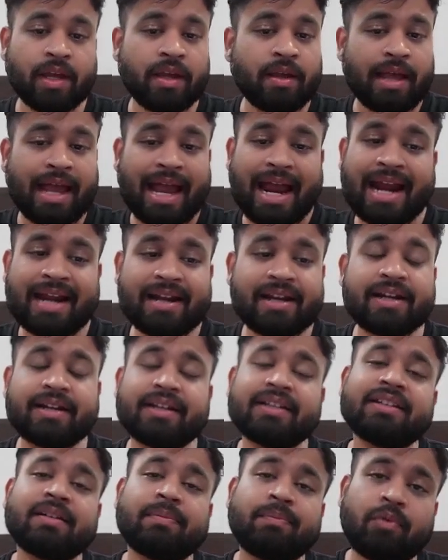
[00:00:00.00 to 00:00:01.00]
And it
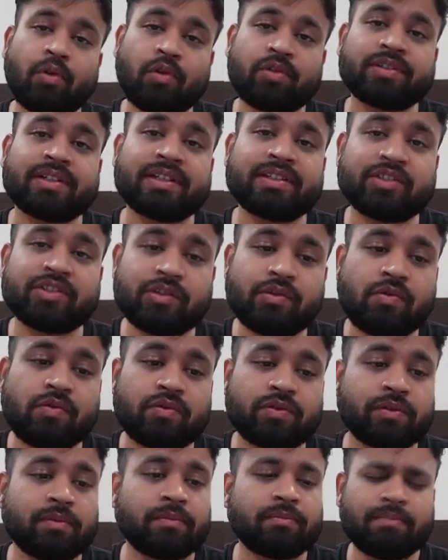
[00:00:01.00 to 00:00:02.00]
is a process
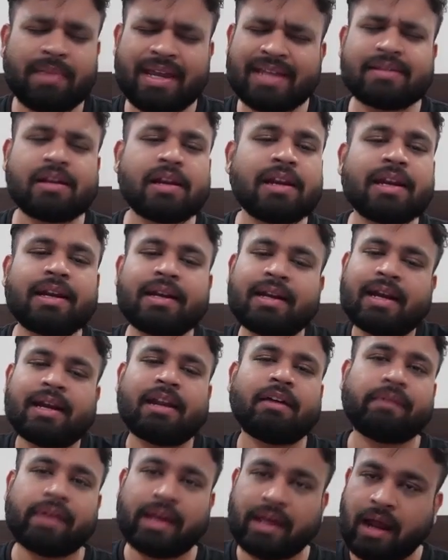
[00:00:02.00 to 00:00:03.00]
used majorly in
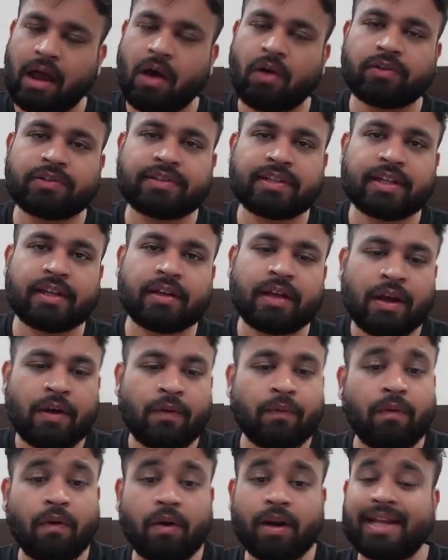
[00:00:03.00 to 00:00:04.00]
data warehousing
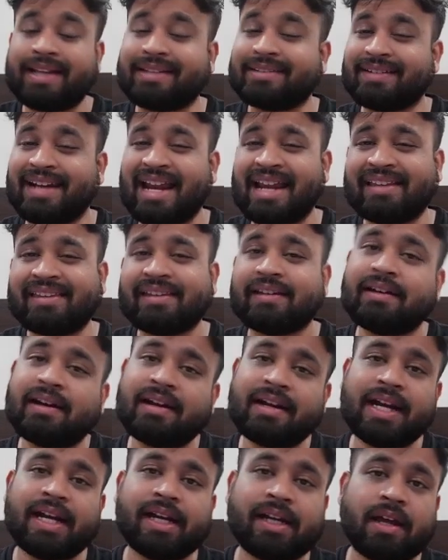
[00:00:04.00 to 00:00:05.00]
for extracting the
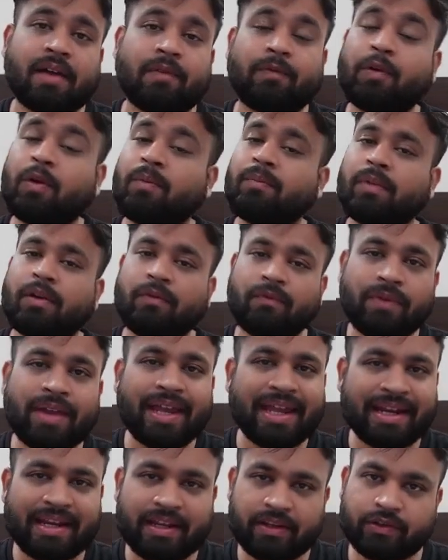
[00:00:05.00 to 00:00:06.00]
data from
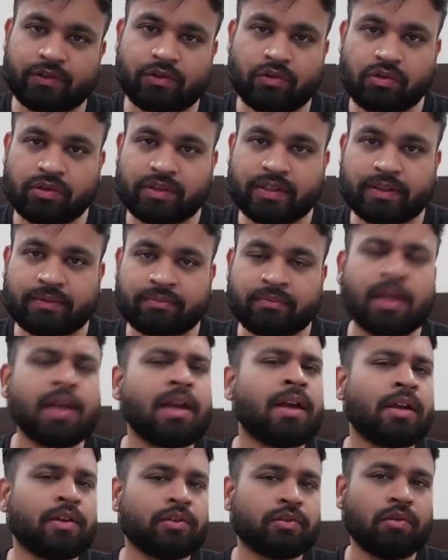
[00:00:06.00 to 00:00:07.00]
various sources.
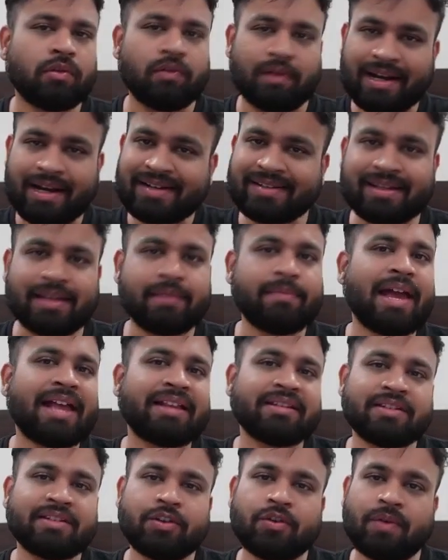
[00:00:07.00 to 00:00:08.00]
So let's
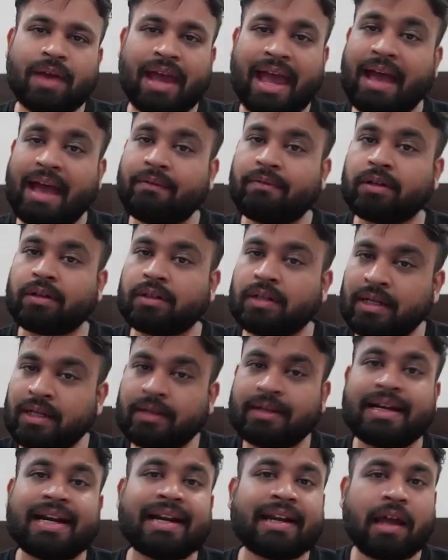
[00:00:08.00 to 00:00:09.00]
imagine you have a
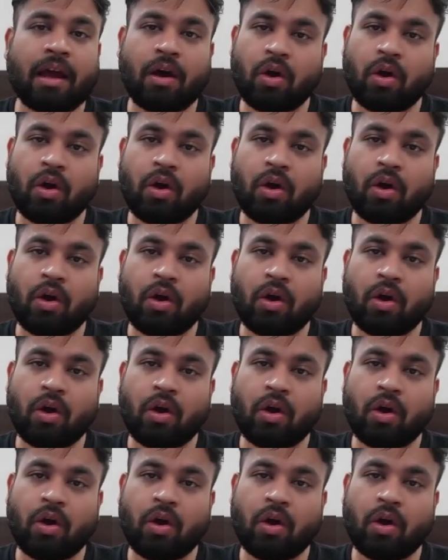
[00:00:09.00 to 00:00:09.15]
data